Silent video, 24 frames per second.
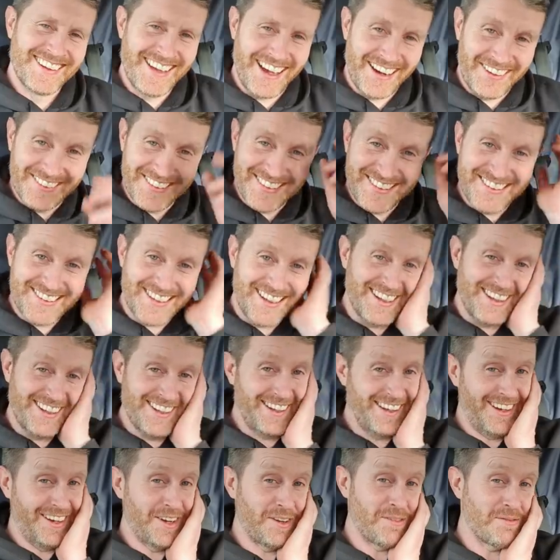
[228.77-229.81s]
Aaron said
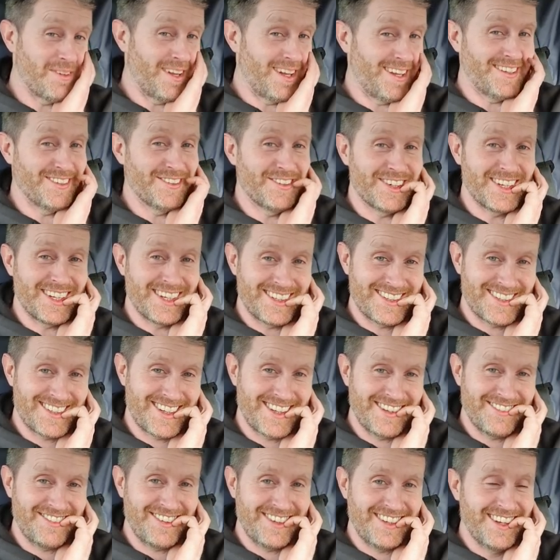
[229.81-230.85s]
that I'm not none of a
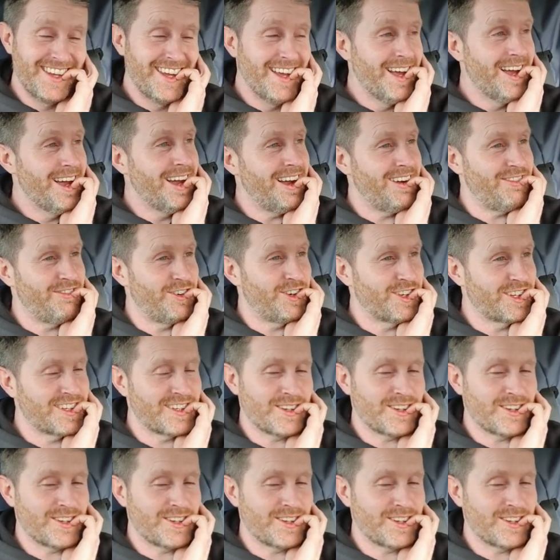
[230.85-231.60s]
skivvy, a foot